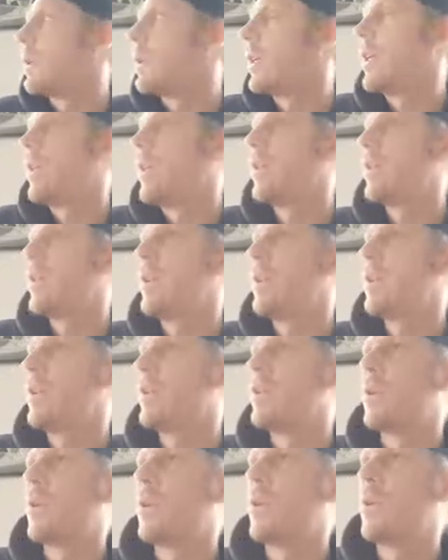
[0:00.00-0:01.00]
delivery,
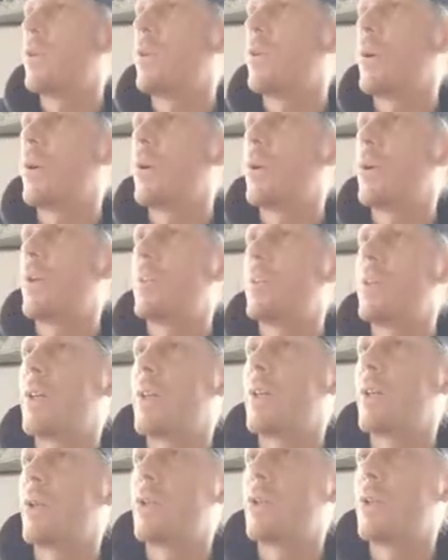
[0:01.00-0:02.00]
so I hope
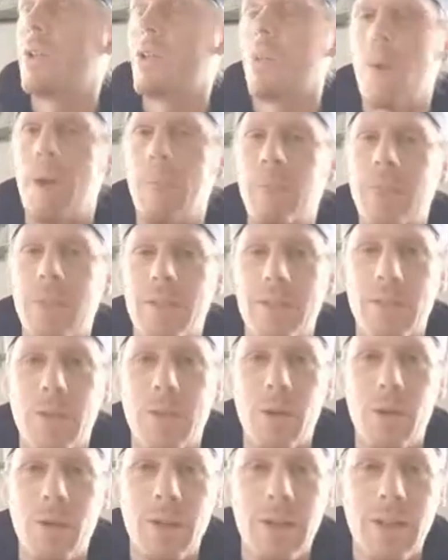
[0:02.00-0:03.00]
they don't interrupt us
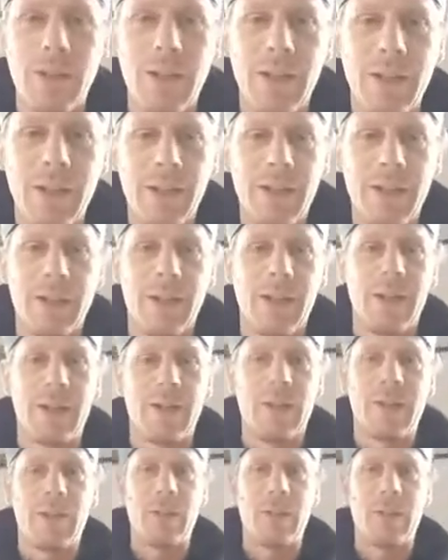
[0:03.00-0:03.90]
now. Yeah,